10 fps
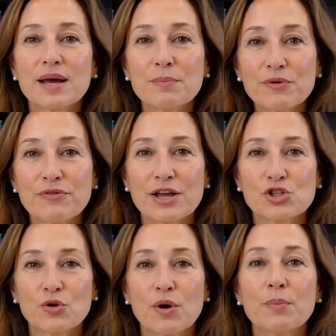that
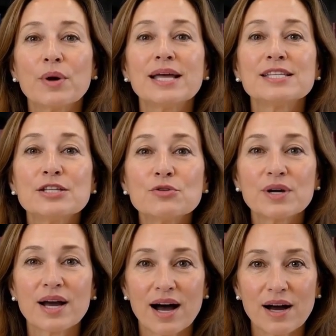professional appraisers
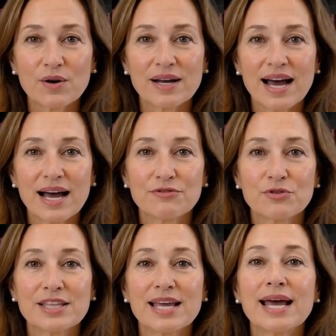rely on
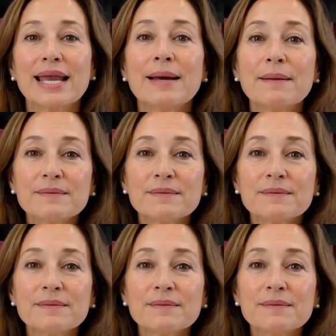every day.